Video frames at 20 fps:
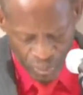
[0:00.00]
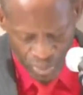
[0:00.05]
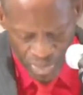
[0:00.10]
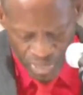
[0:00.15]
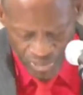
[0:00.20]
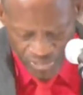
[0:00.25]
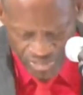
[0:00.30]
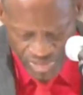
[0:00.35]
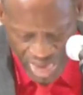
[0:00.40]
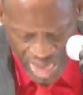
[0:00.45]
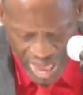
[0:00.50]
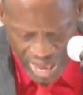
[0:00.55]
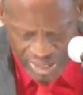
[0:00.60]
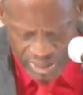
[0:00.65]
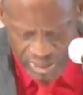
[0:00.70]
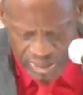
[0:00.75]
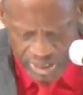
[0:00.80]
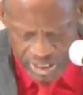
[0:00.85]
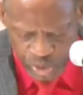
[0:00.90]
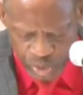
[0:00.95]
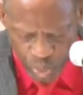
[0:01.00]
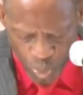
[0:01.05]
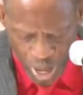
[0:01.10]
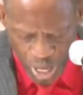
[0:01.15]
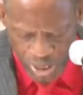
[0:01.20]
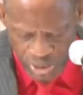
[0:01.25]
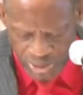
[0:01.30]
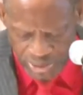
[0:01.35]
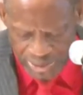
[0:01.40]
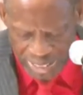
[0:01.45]
than it
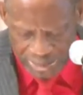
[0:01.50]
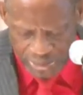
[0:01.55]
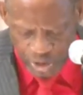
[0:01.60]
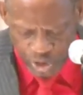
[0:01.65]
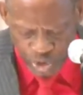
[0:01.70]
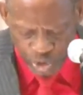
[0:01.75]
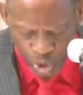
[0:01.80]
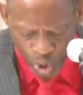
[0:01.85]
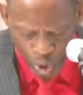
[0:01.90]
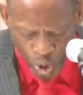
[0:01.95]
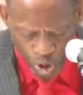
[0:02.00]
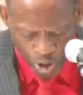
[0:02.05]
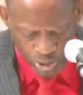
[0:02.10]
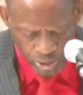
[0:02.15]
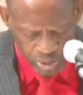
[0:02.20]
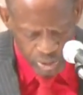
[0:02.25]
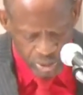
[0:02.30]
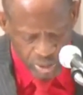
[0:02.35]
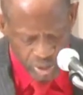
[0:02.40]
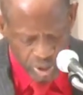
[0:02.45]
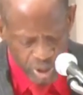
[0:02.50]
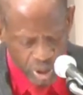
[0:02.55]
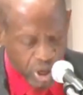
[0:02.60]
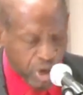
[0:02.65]
was at the dawn